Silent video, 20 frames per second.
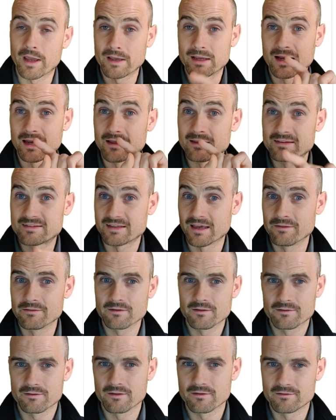I click
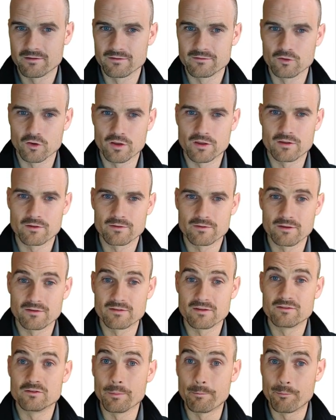send, this is the, this
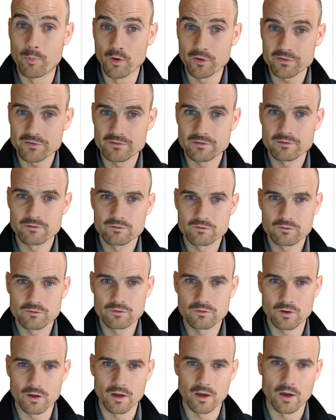is the post
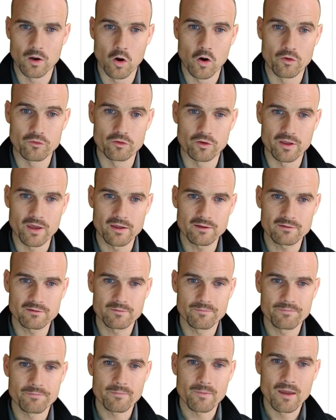uh, or the gate.
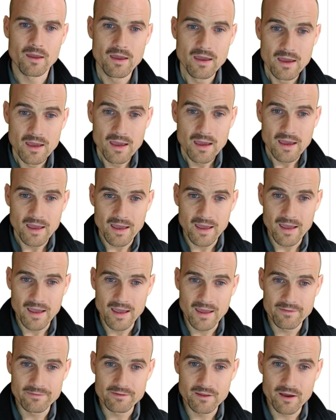
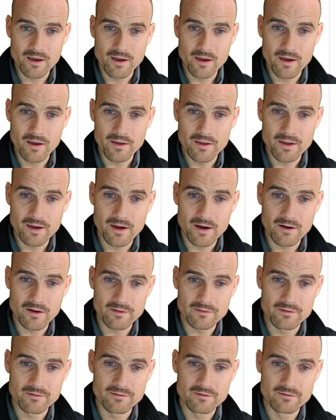And uh, here,
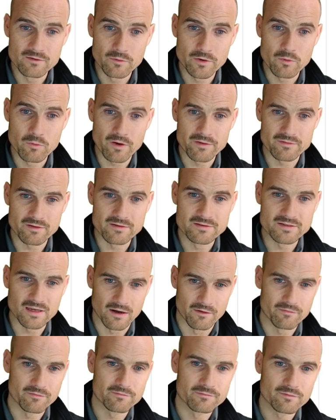this is the request
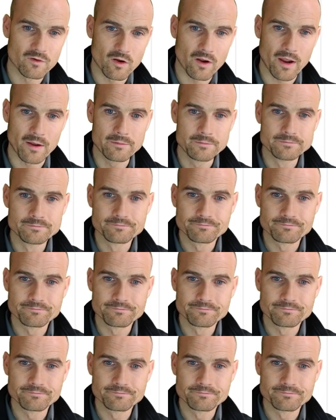itself, okay.